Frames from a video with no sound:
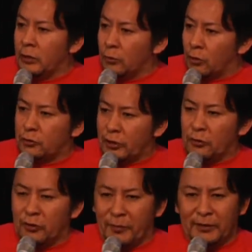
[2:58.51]
to go to the
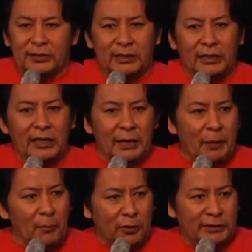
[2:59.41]
university, and my
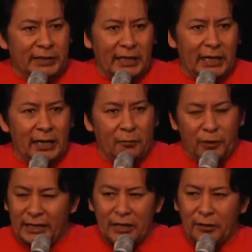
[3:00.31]
mother said, we
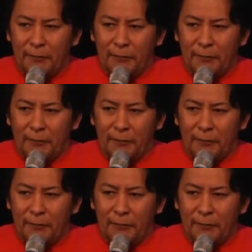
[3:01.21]
cannot